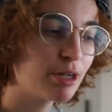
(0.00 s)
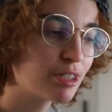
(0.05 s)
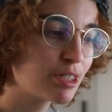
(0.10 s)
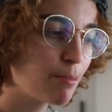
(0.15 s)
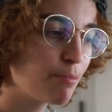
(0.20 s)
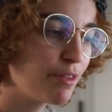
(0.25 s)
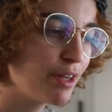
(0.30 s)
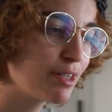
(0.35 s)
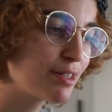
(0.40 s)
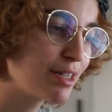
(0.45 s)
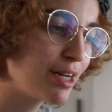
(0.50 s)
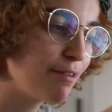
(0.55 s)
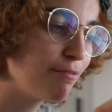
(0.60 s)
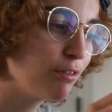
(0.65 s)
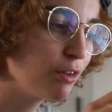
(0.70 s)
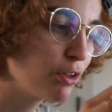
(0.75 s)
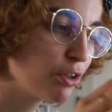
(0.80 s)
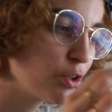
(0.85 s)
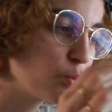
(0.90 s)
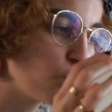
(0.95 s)
and some things that I've
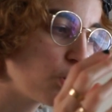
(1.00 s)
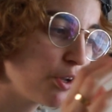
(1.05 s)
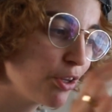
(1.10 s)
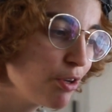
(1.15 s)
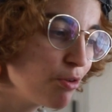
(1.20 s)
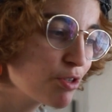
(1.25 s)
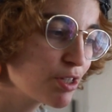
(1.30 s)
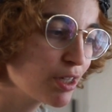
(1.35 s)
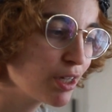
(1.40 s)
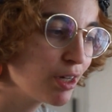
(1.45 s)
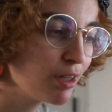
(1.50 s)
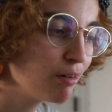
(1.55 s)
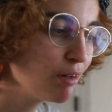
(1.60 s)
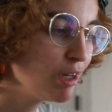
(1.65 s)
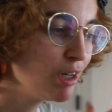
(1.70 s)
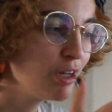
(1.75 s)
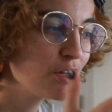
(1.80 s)
learned while using it.